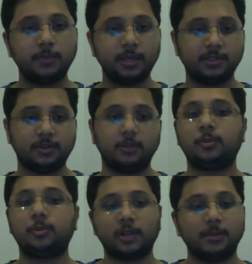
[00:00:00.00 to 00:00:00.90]
based on the
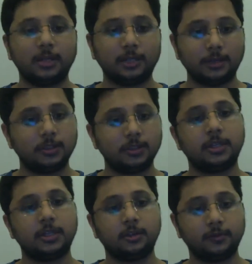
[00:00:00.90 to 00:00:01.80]
programming language
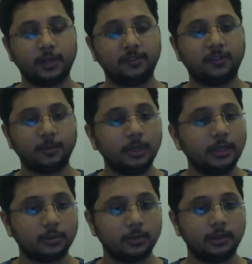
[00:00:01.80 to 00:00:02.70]
that you're very
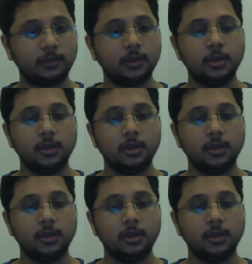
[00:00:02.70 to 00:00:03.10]
familiar with,